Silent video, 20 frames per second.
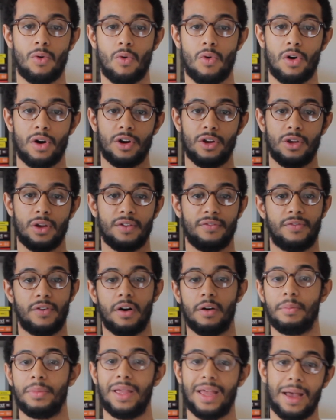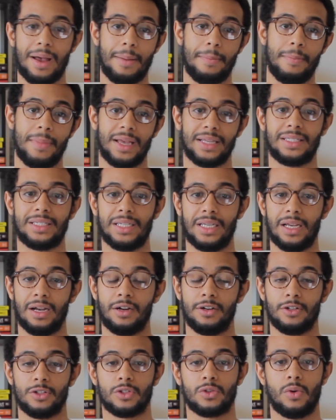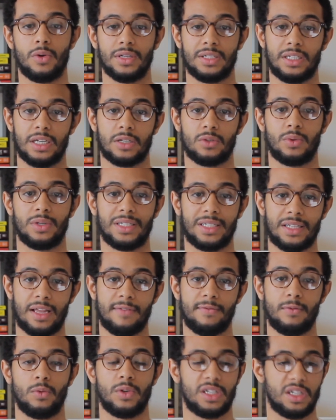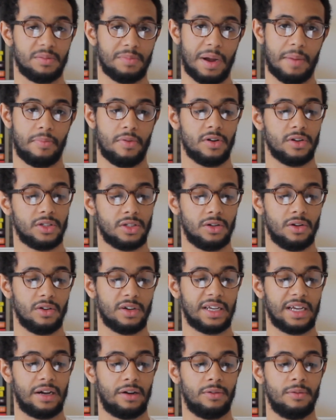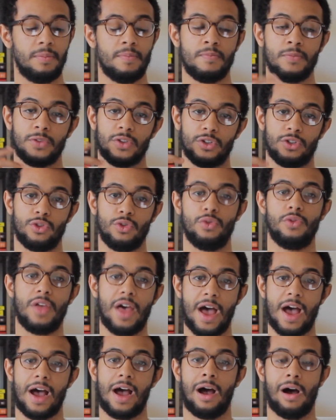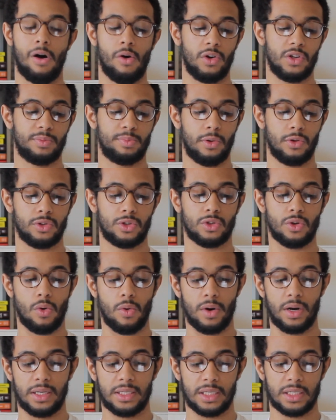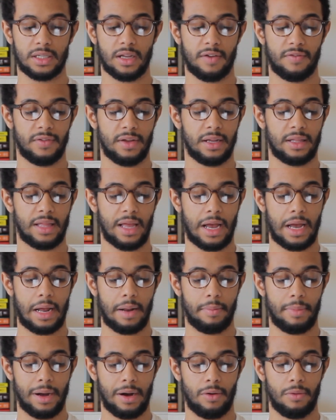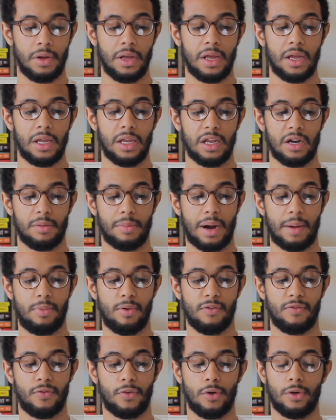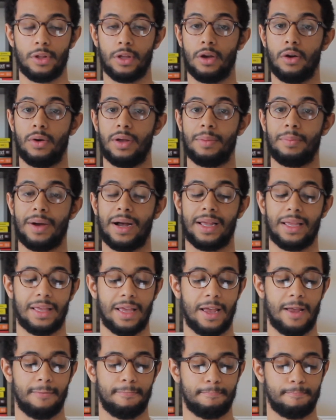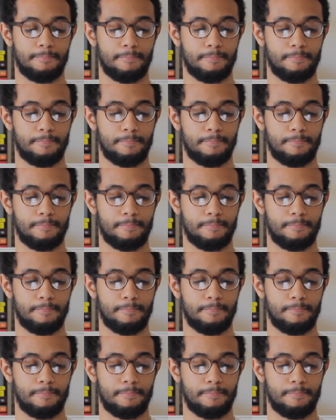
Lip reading: or you can follow me at messy_617, which is my personal account. So do that. I always post stories and stuff like that about, you know, my portfolio and my game.